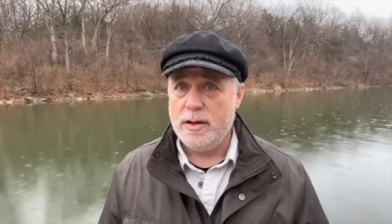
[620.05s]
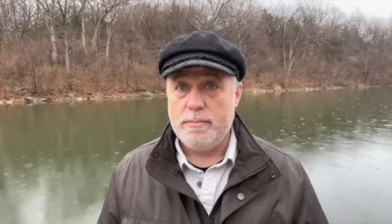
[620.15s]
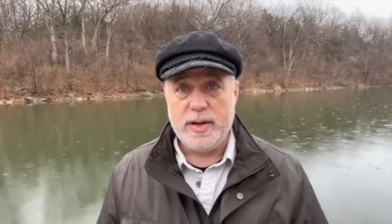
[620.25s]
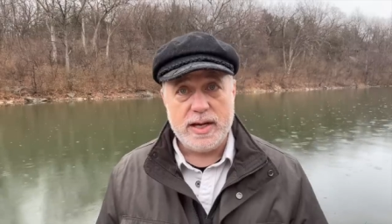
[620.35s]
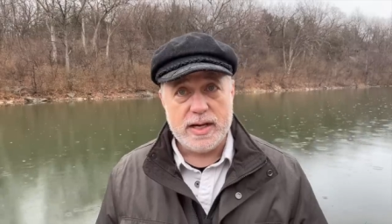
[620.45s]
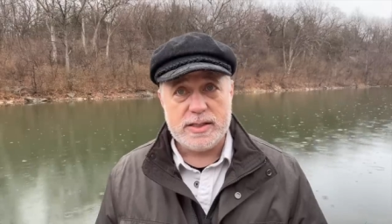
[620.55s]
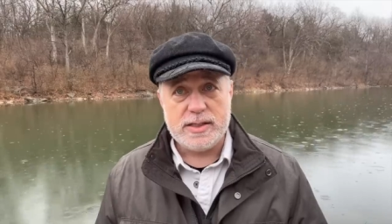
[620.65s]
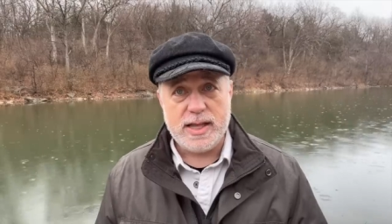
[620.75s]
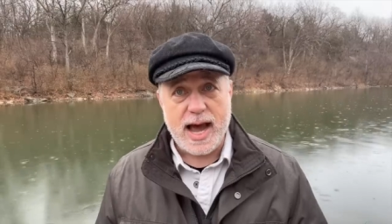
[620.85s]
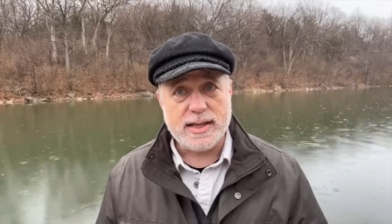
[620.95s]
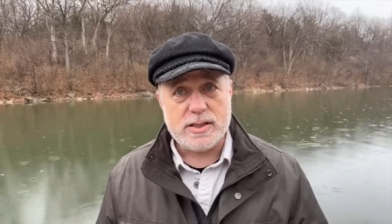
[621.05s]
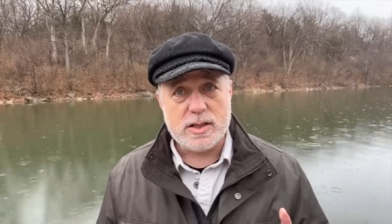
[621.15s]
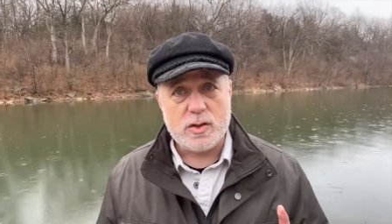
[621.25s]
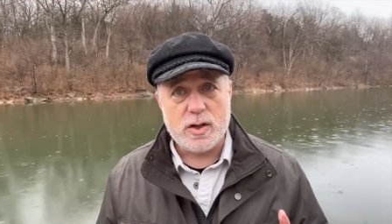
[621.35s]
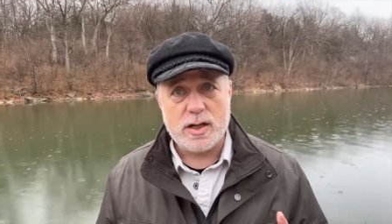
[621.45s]
because that's the
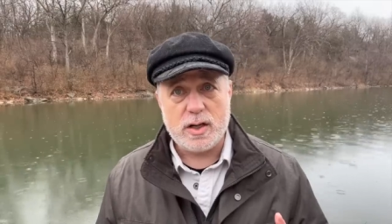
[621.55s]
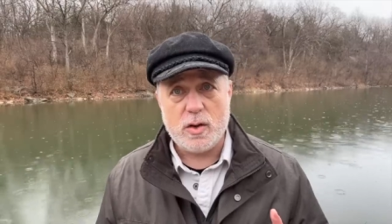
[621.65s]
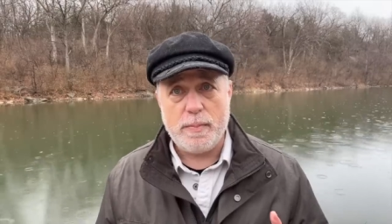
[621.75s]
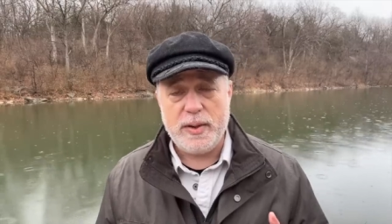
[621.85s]
critical